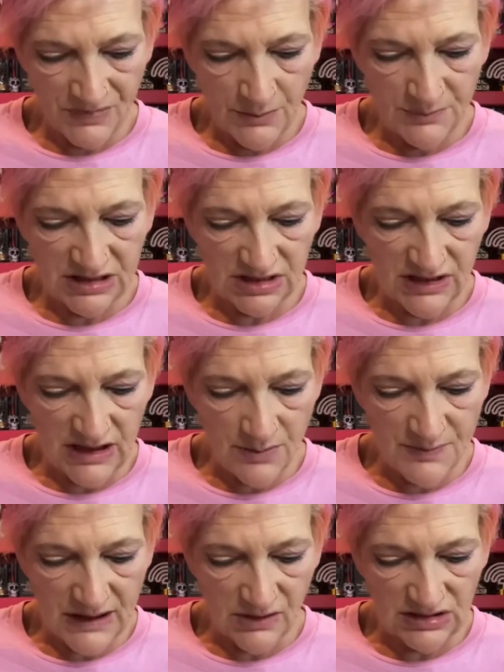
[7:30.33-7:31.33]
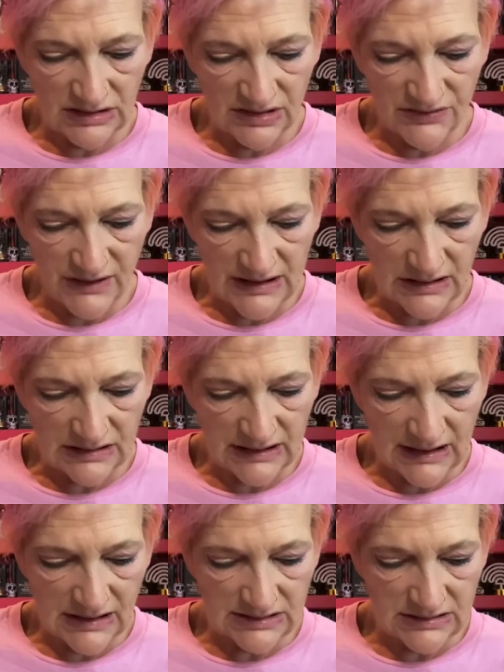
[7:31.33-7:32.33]
But the thing about these final
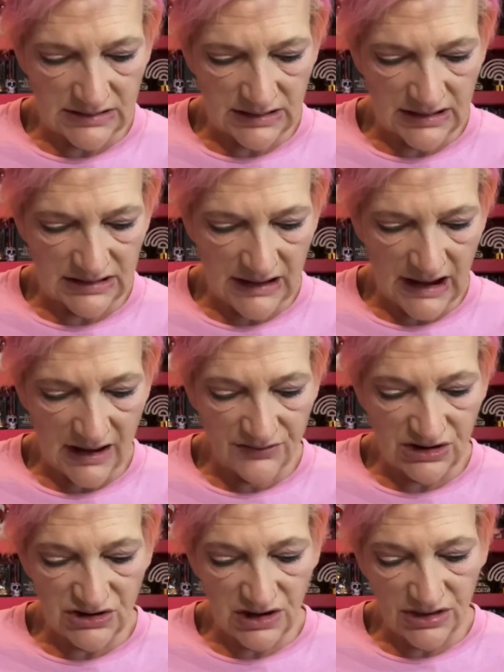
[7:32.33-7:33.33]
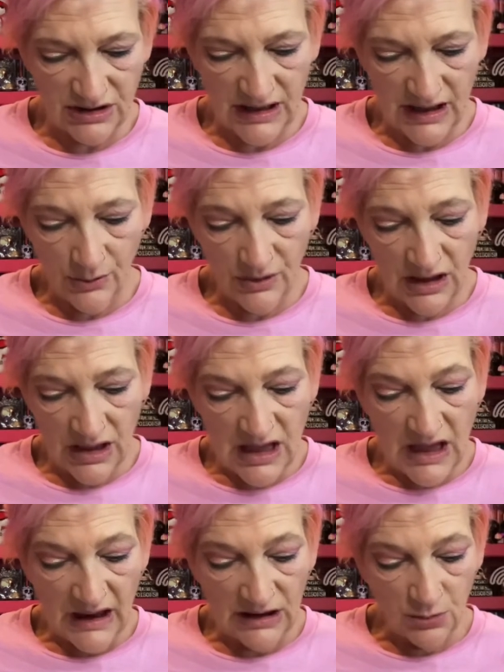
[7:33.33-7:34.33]
gals is that they have each other now,
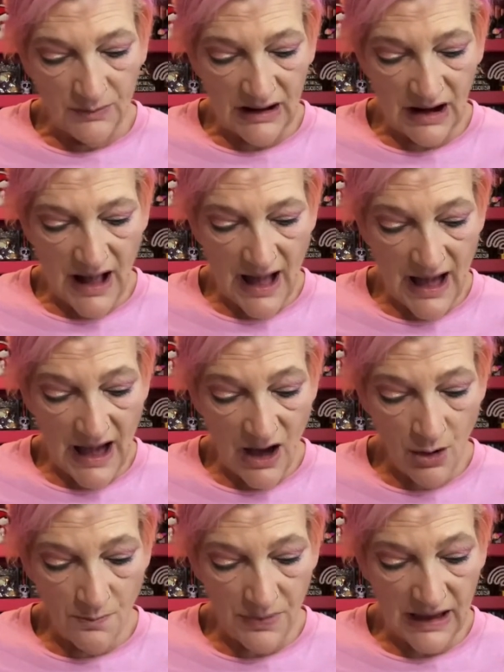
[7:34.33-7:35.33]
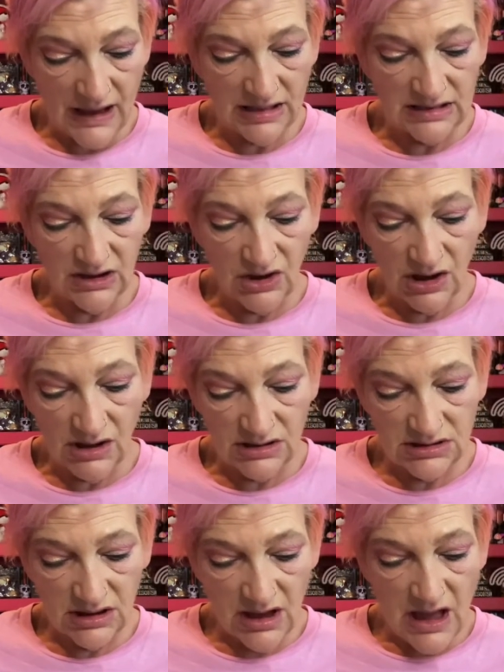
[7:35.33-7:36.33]
and no matter how bad the
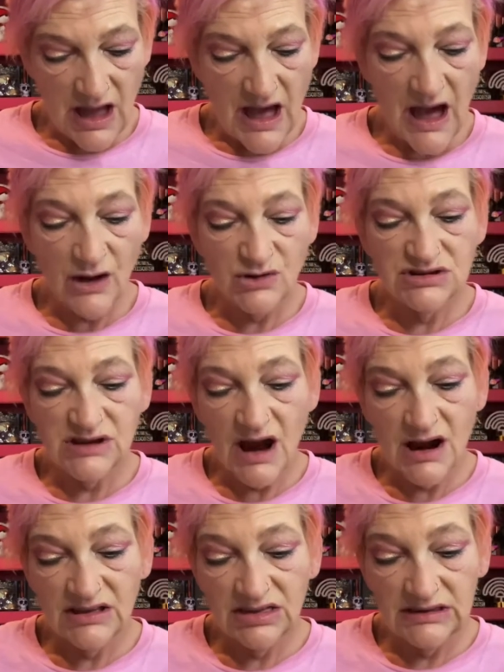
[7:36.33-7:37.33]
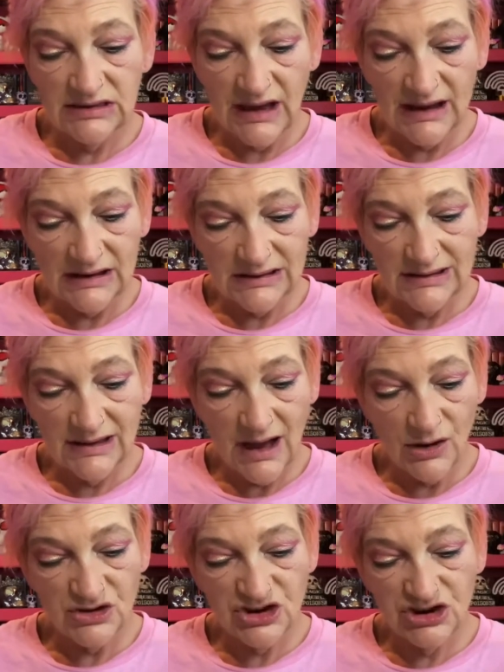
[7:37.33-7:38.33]
odds, how dark the night,
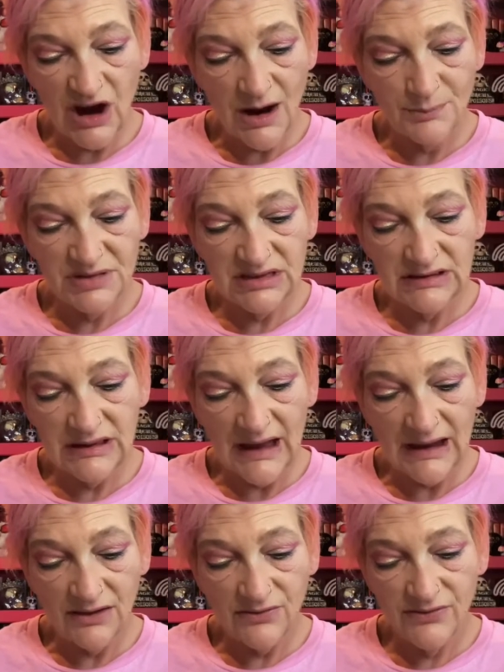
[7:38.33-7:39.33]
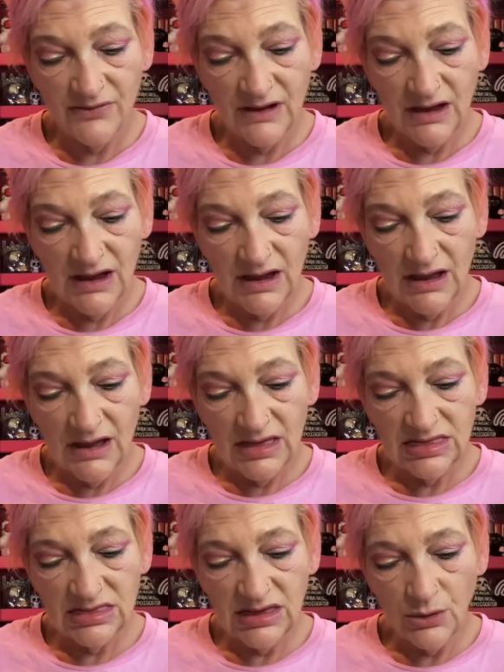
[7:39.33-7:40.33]
how sharp the knife,
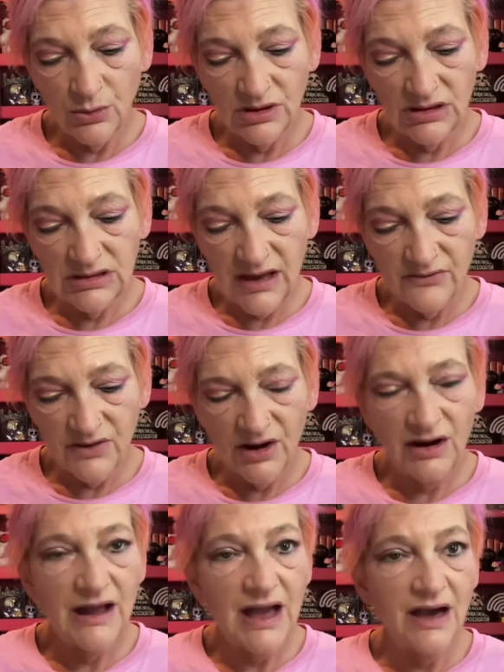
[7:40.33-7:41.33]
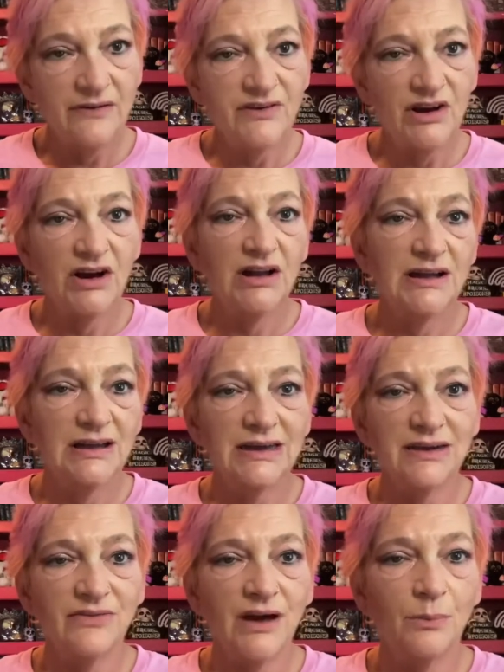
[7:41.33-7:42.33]
they will never, ever
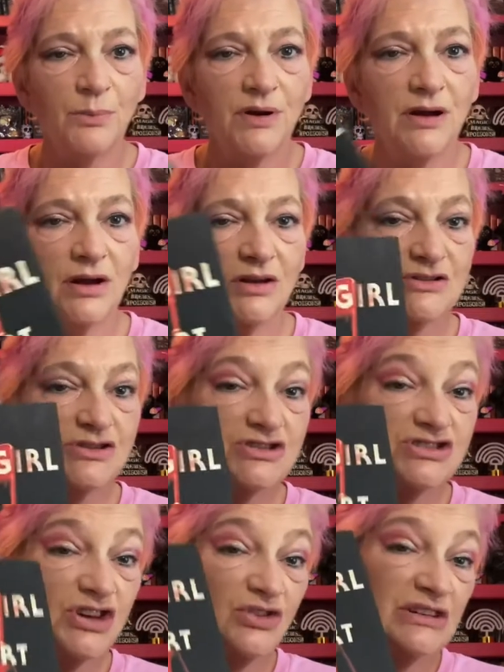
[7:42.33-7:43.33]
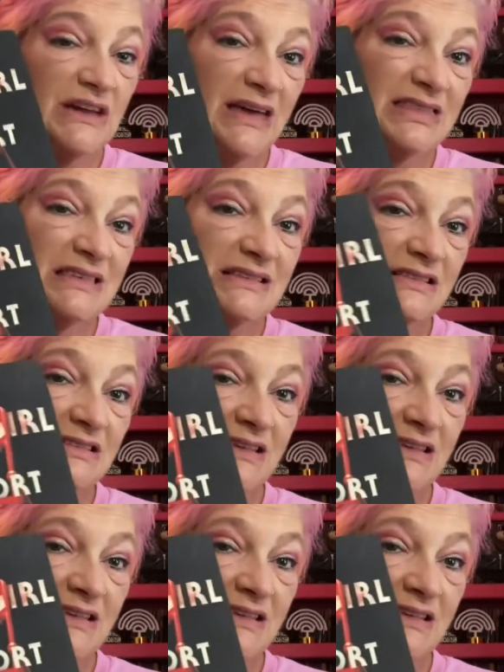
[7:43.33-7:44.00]
give up. So yeah, this